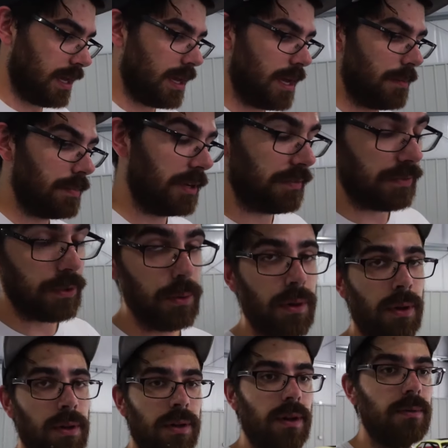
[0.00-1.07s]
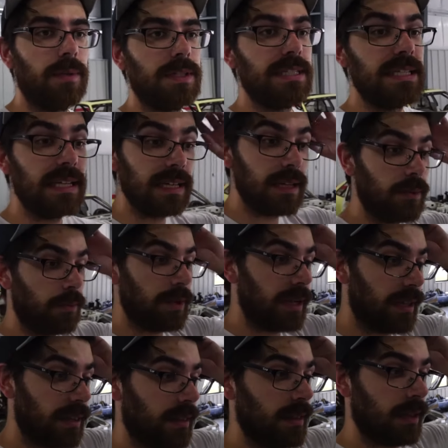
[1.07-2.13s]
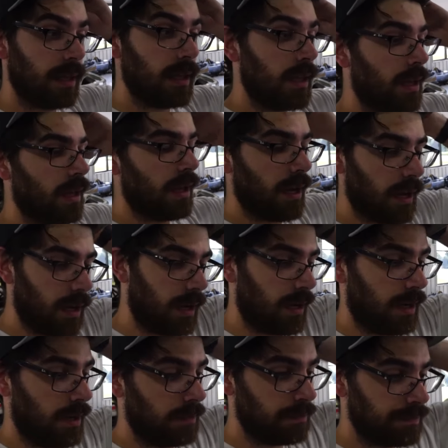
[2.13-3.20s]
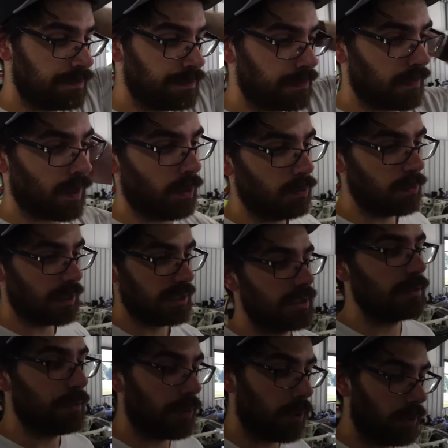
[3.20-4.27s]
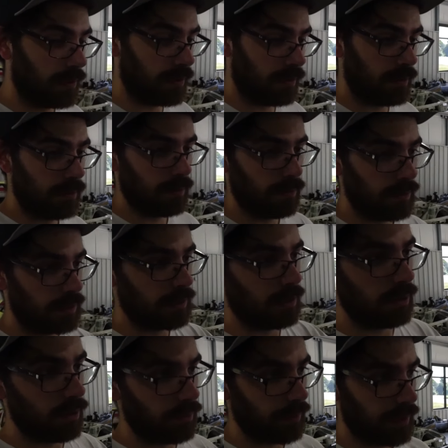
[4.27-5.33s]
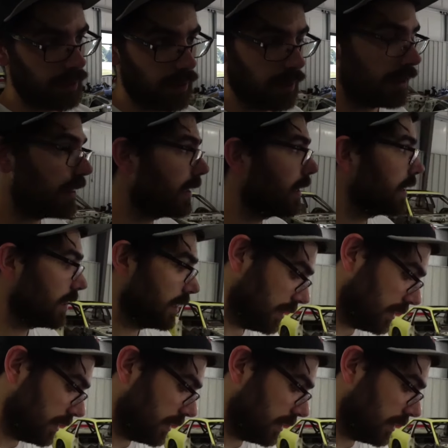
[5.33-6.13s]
Um, but if you all are ever dealing with um, rusted bolts, rusted hardware, or anything,